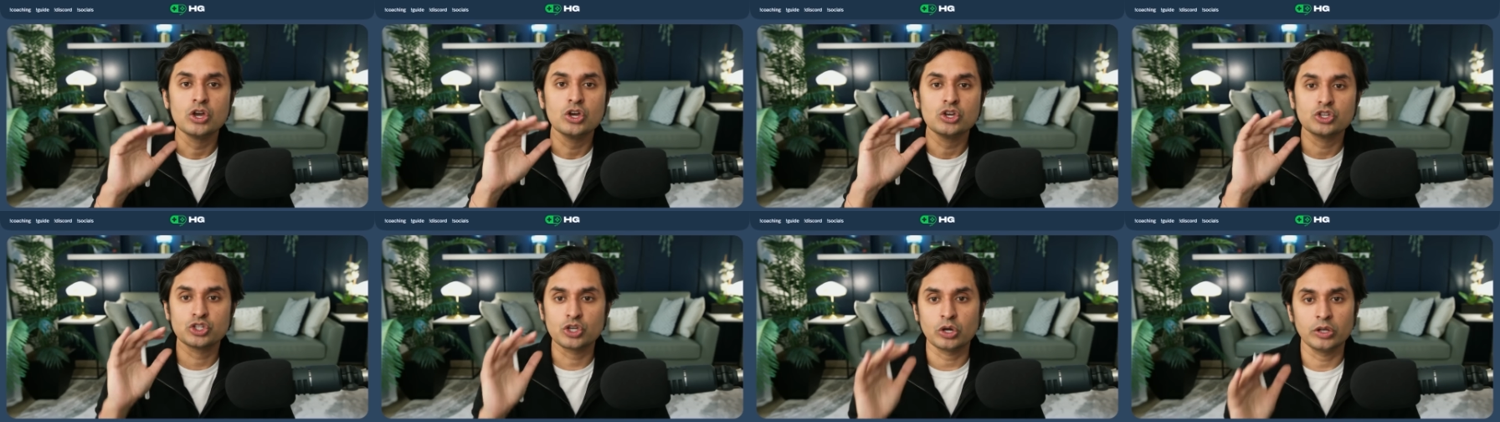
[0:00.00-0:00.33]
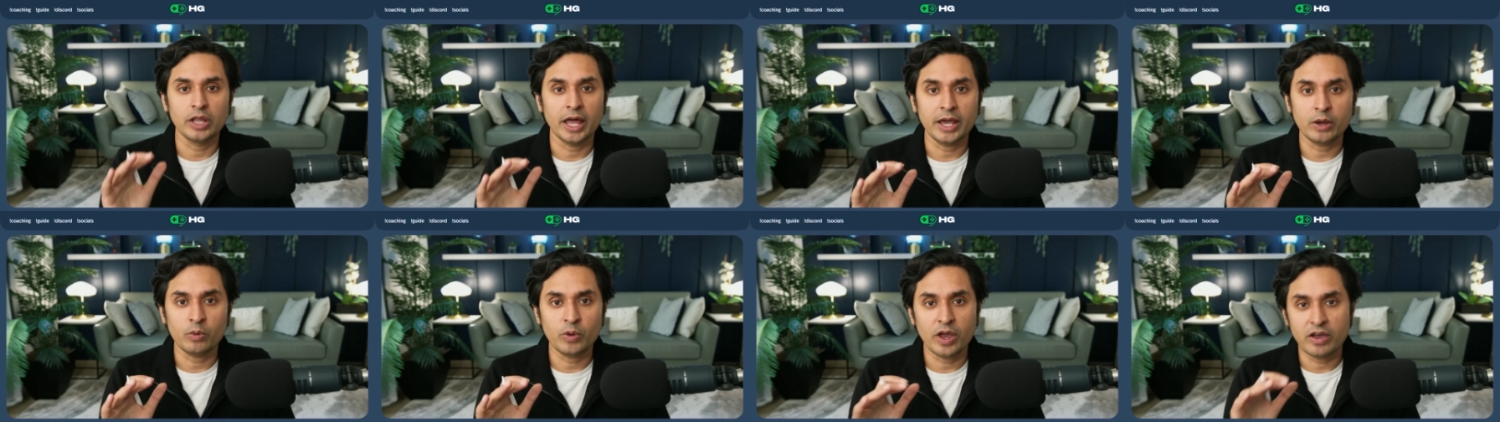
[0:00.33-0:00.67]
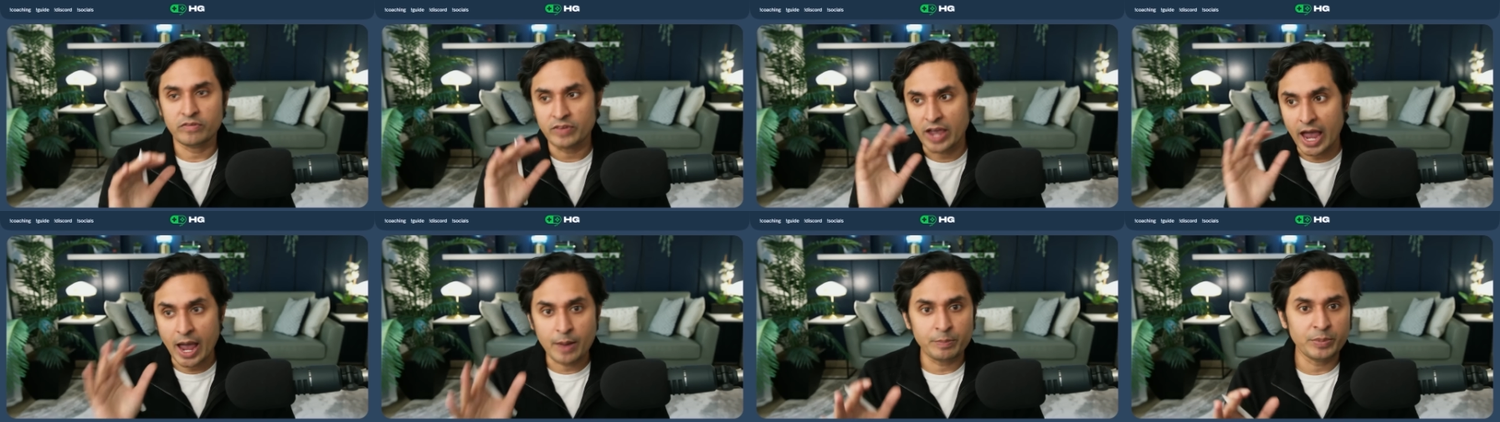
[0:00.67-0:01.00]
So like we have
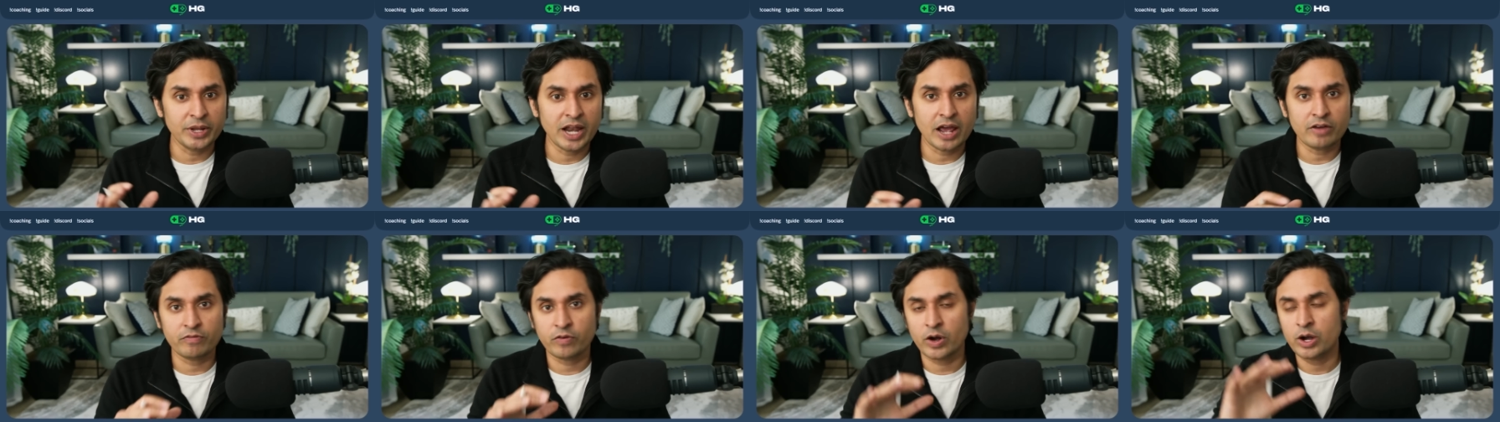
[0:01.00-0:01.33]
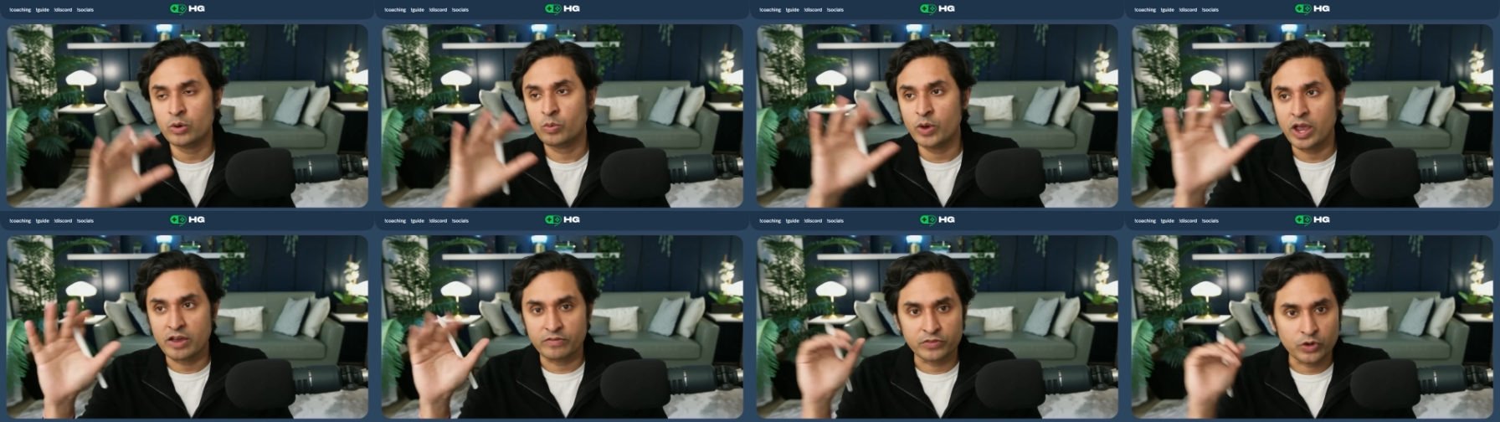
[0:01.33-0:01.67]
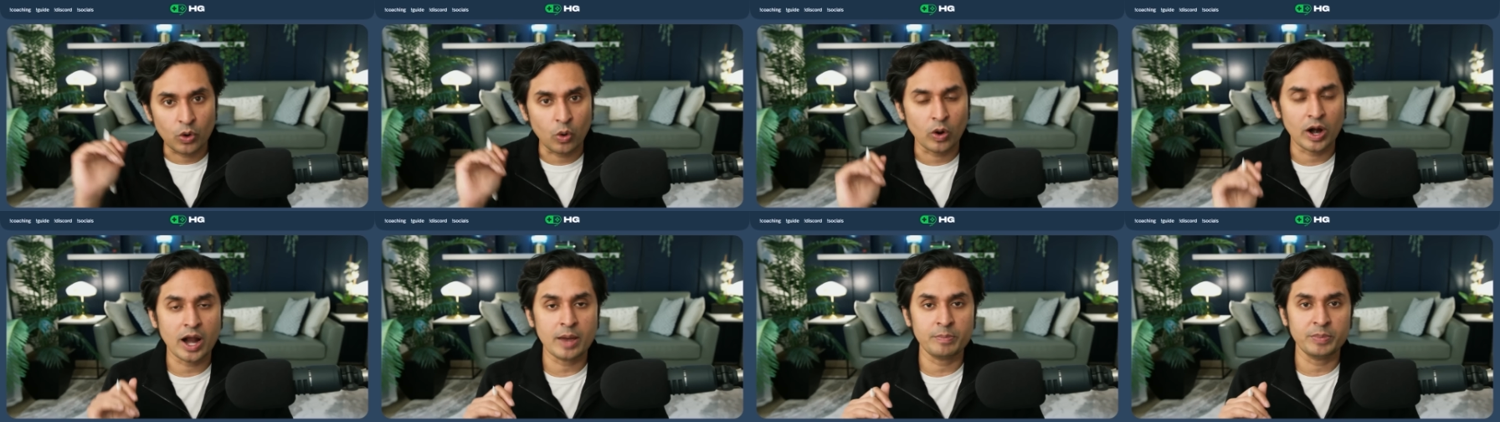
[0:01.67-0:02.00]
epinephrine, we have
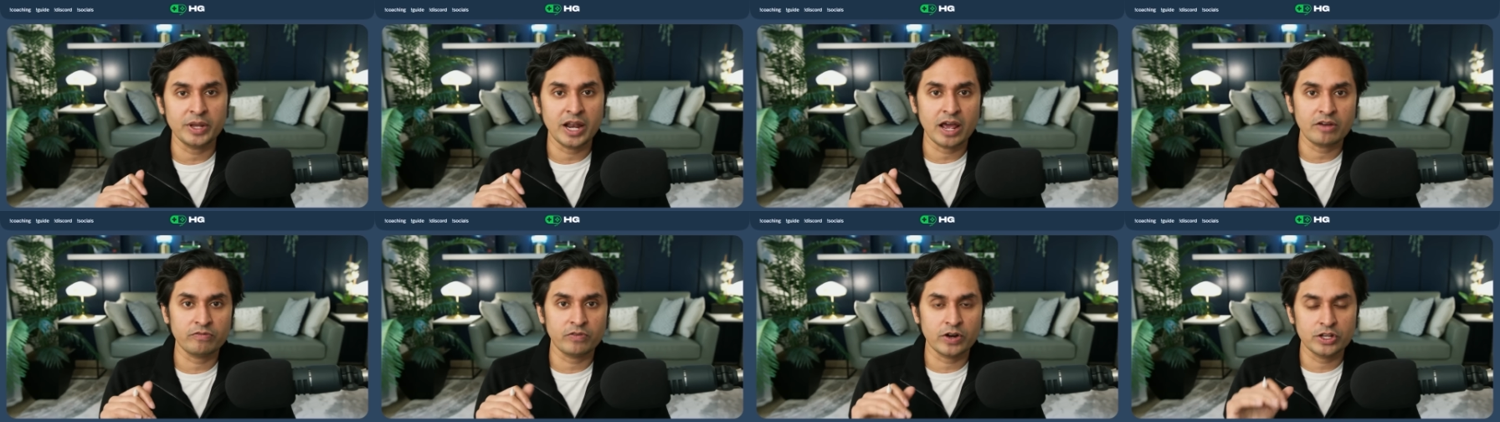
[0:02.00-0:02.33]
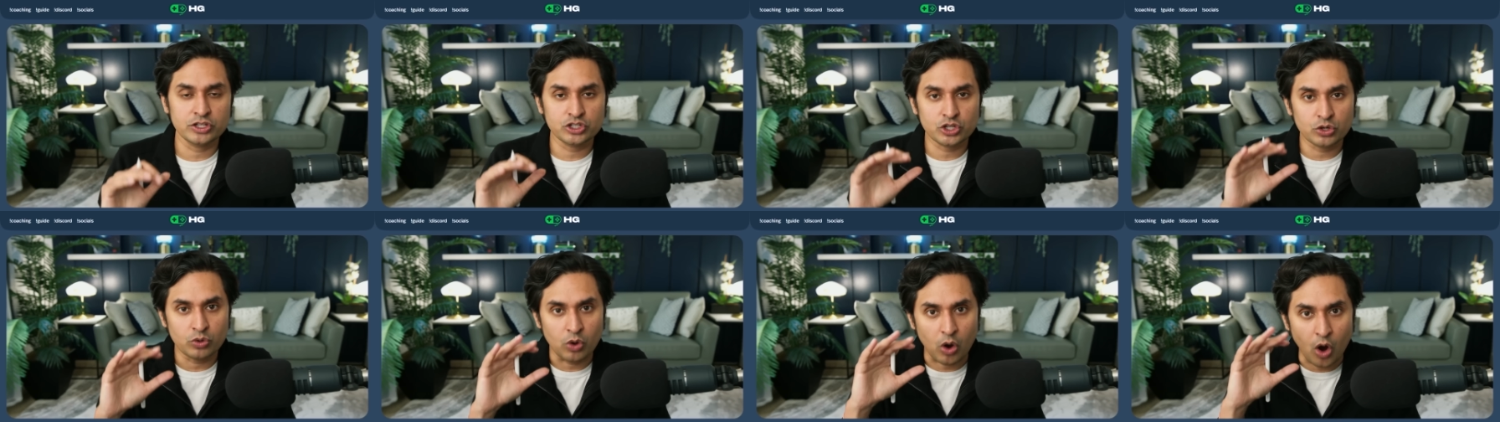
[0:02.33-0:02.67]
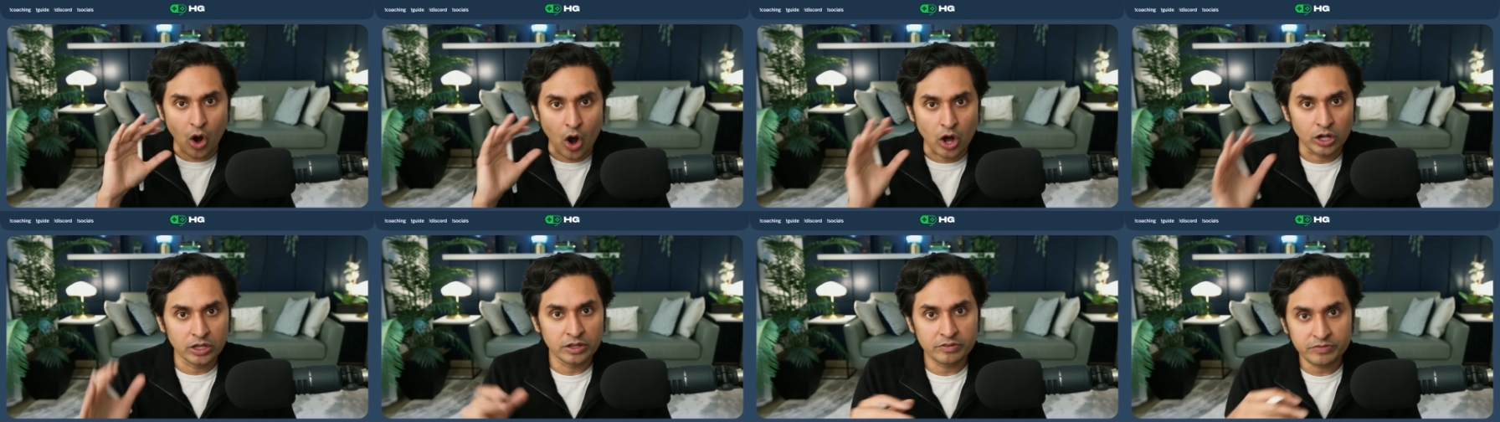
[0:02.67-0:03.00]
norepinephrine, so
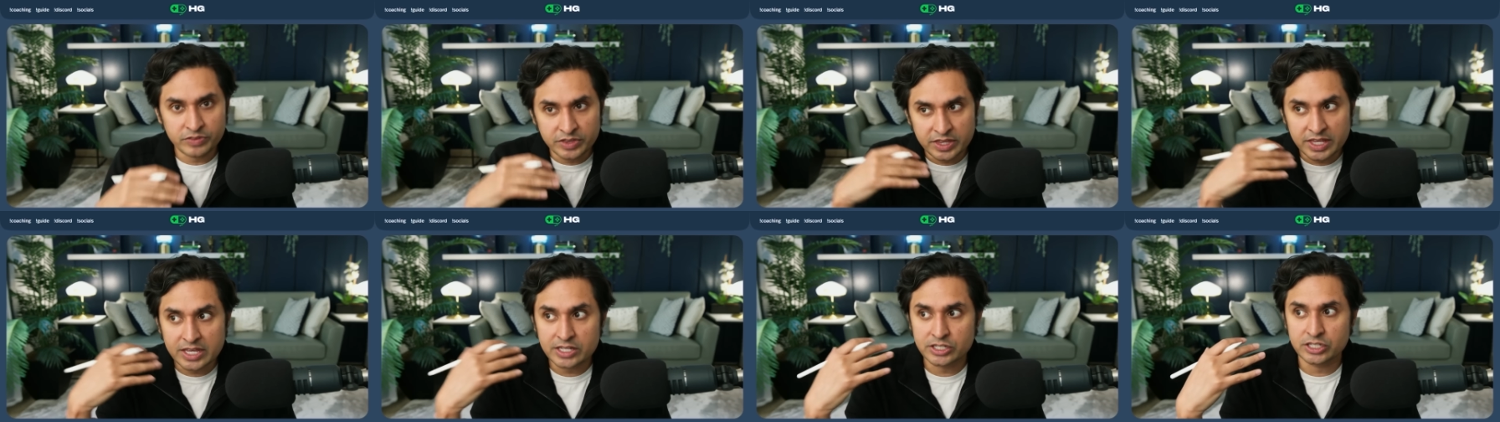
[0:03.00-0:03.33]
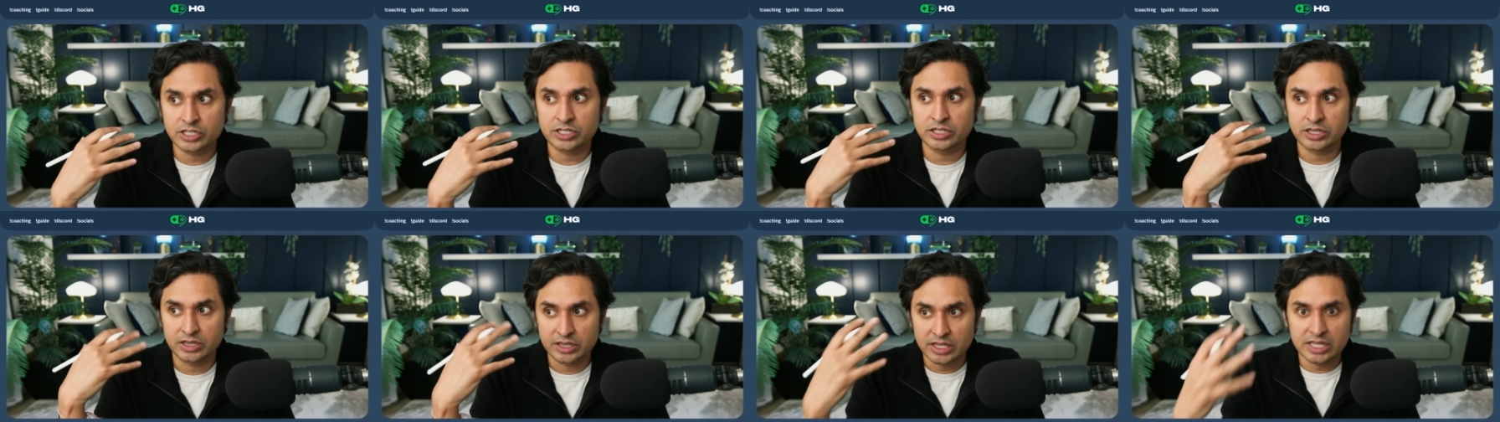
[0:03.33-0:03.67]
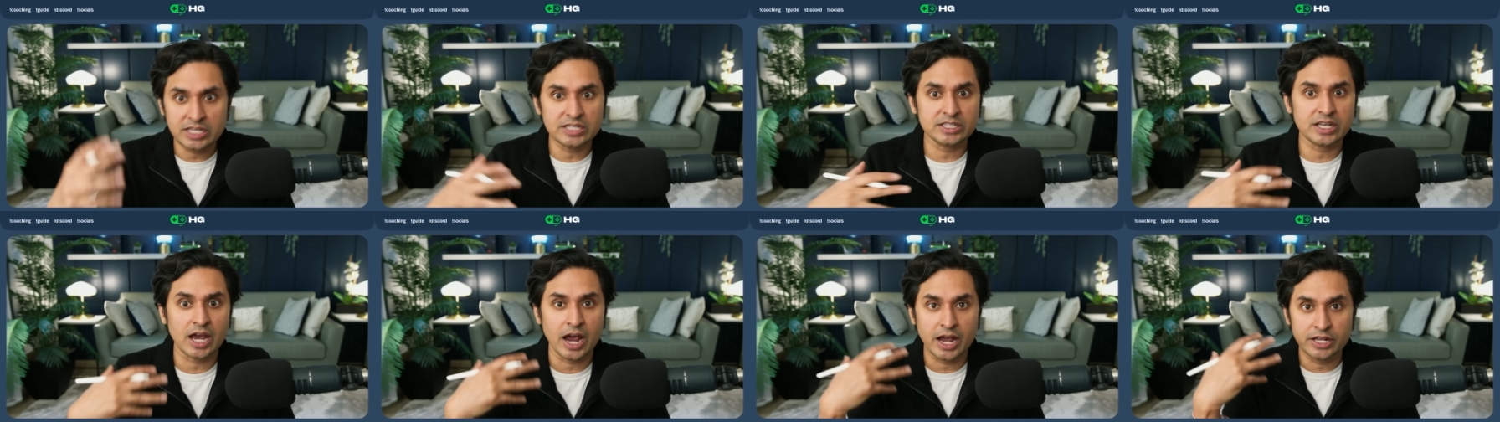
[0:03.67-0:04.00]
all of this
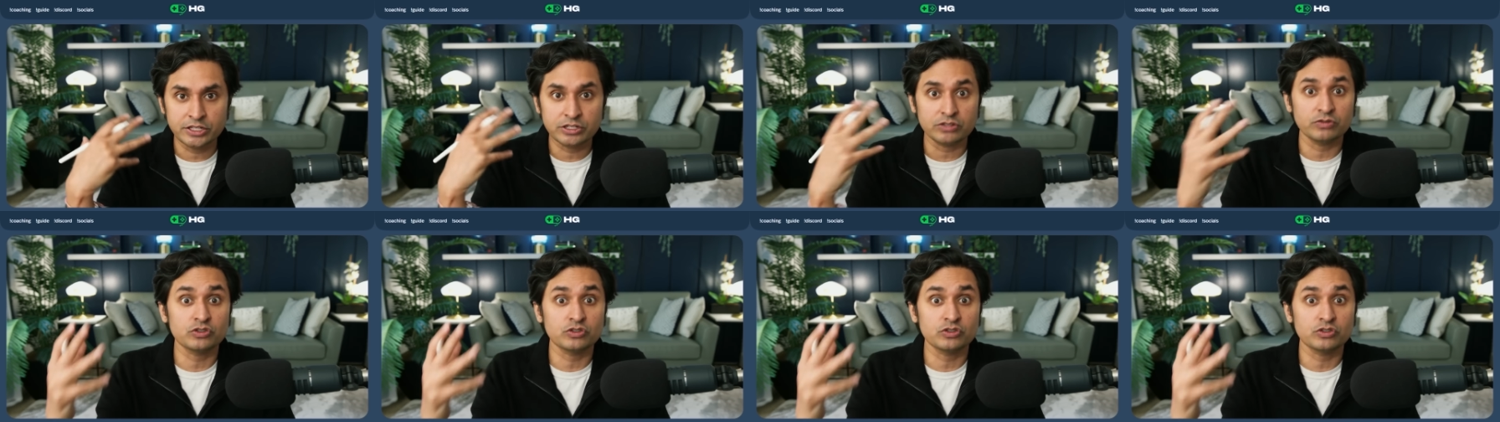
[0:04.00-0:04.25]
these kinds of